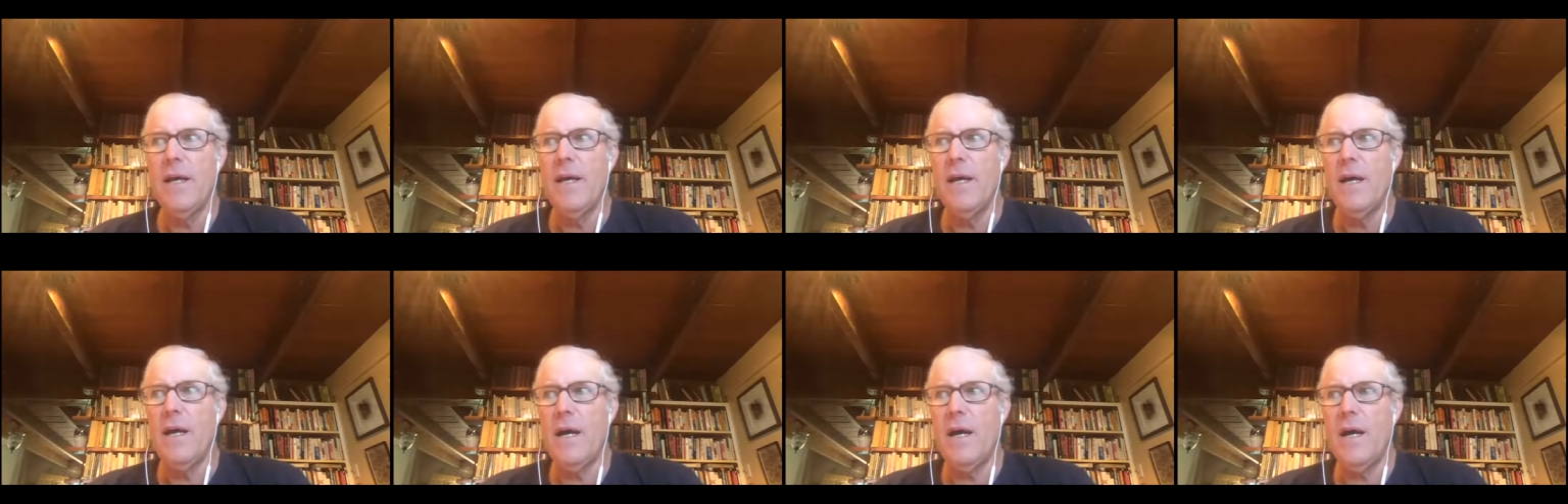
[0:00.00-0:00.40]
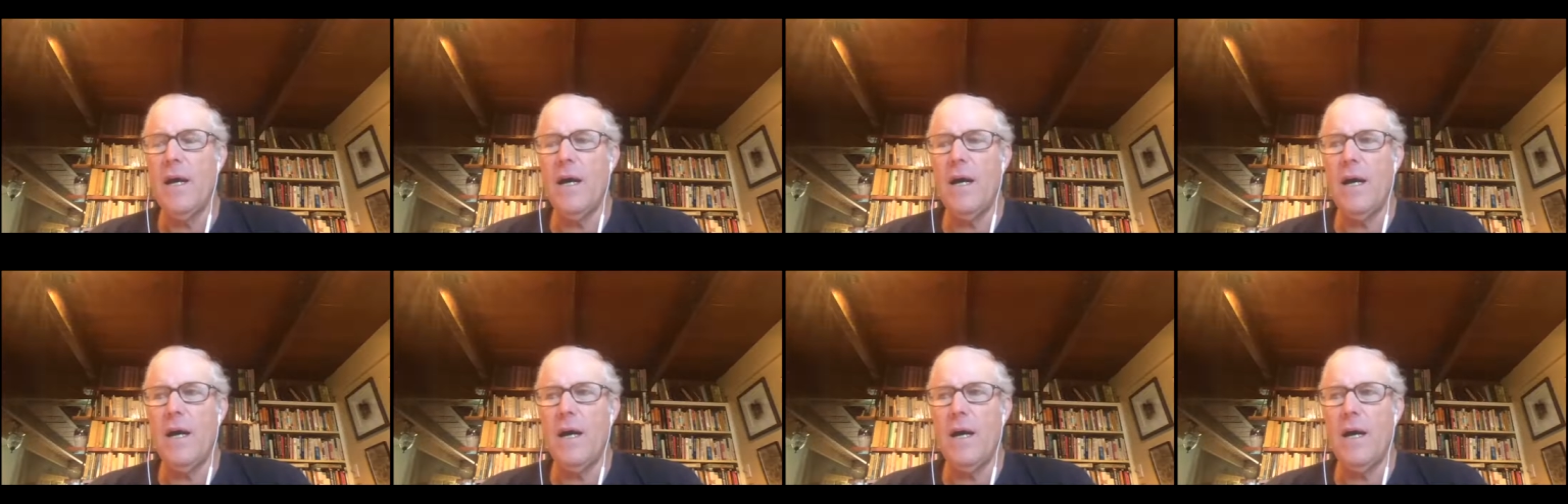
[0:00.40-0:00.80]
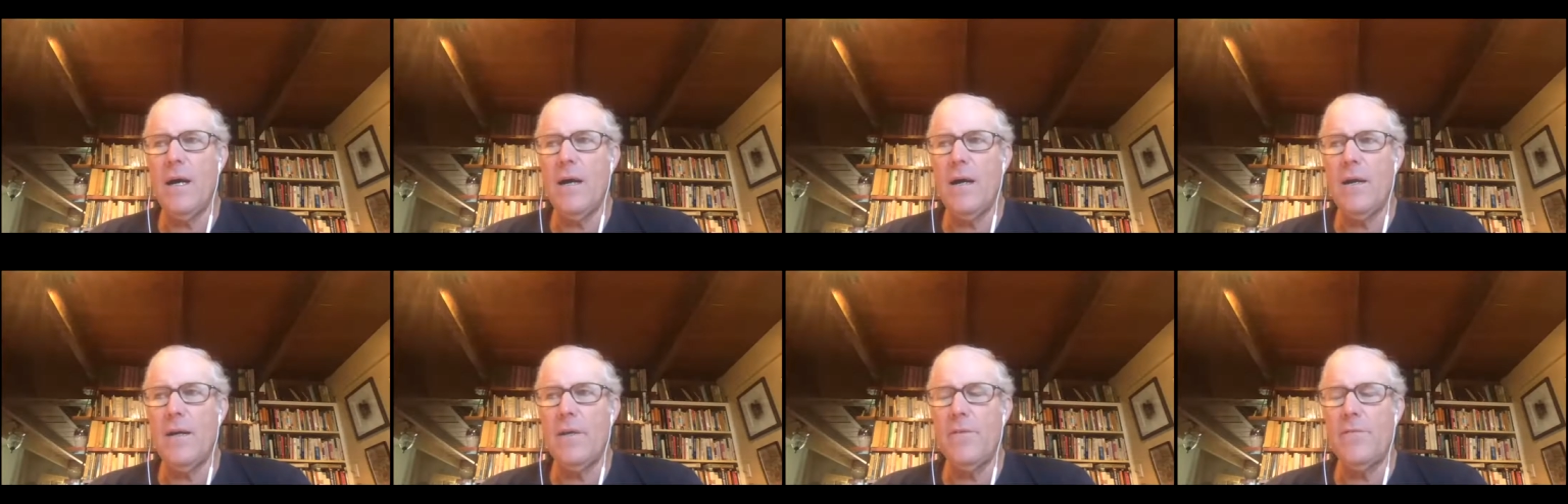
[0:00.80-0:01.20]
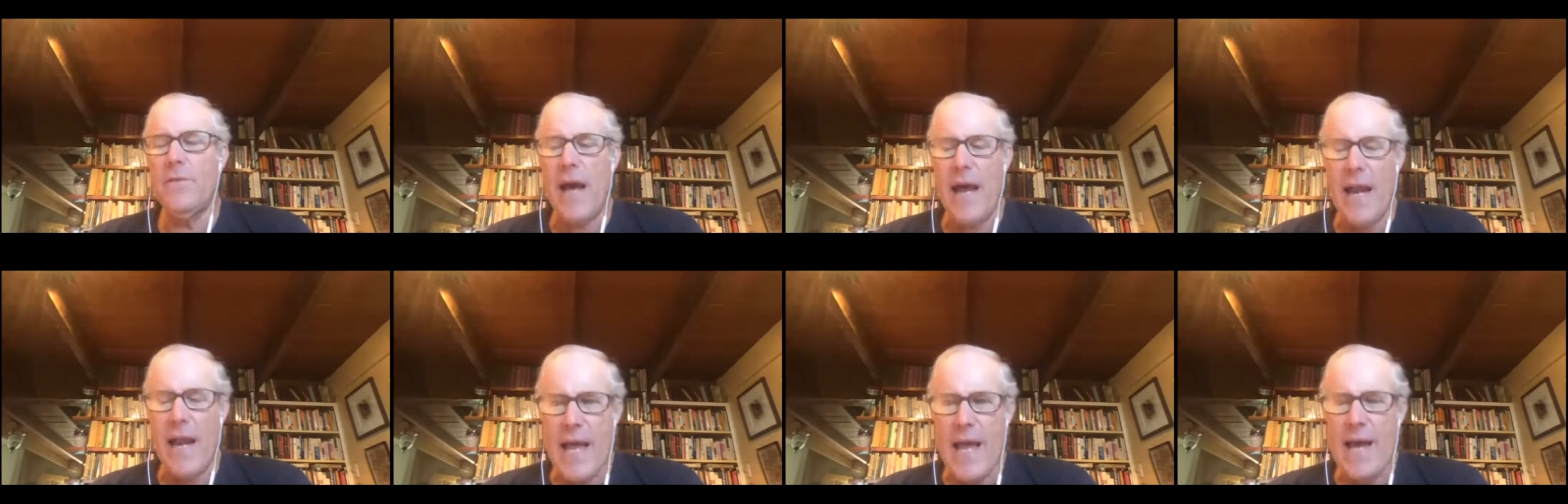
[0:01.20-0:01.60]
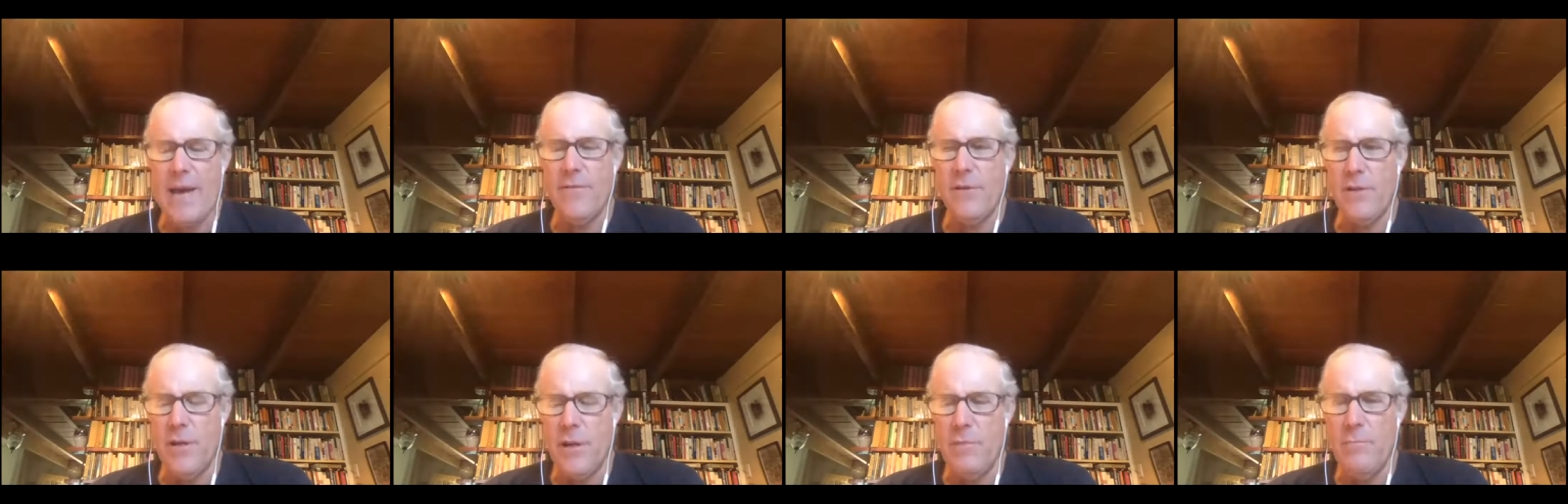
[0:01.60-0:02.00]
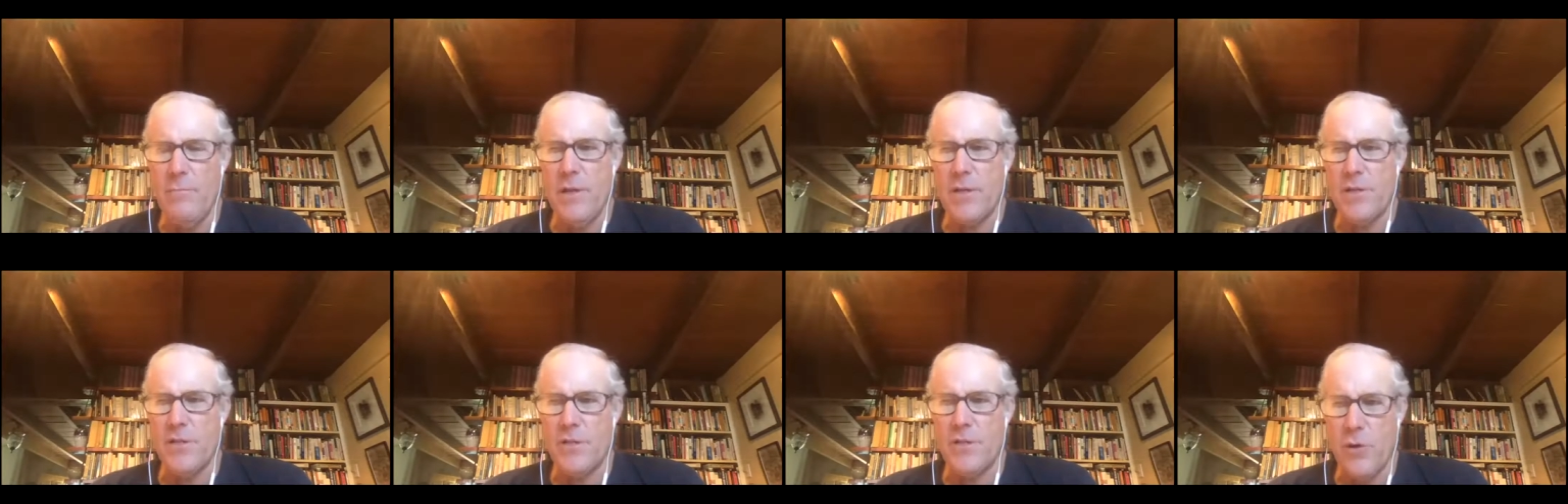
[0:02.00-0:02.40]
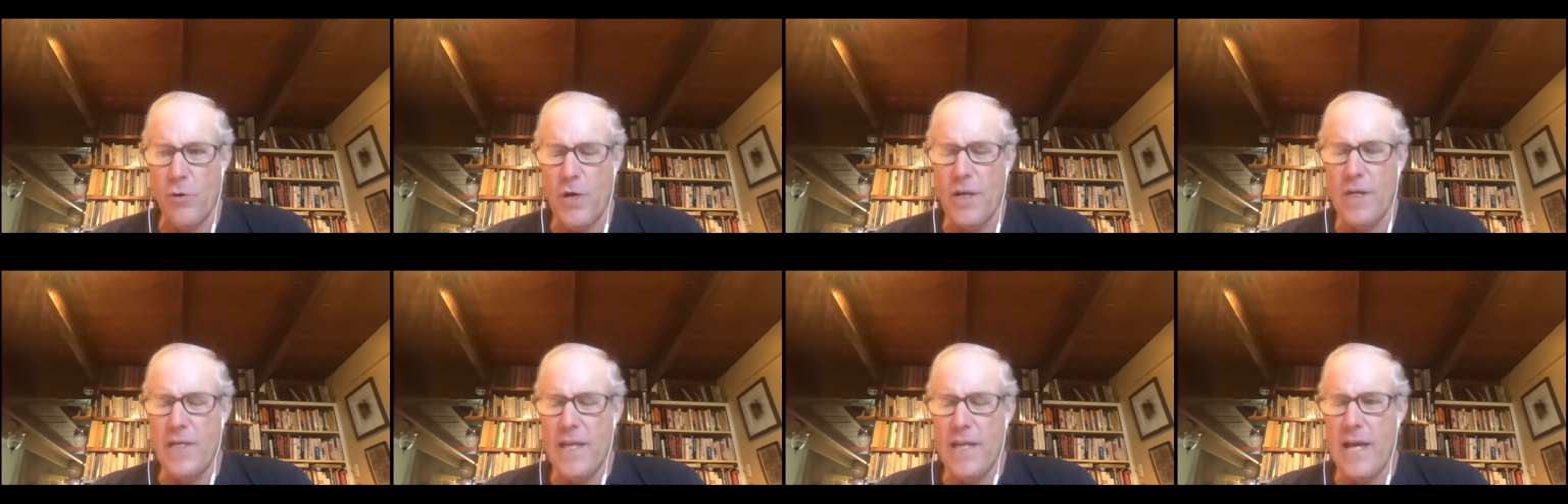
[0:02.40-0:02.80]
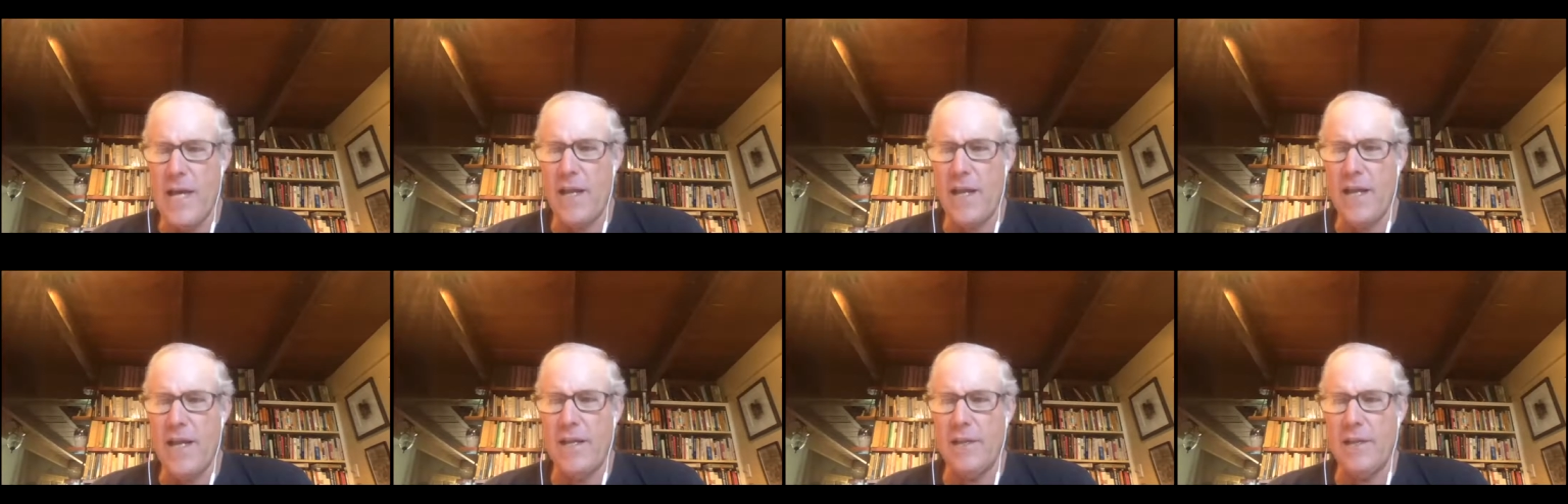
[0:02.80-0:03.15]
uh, you've got to have a little bit of storytelling,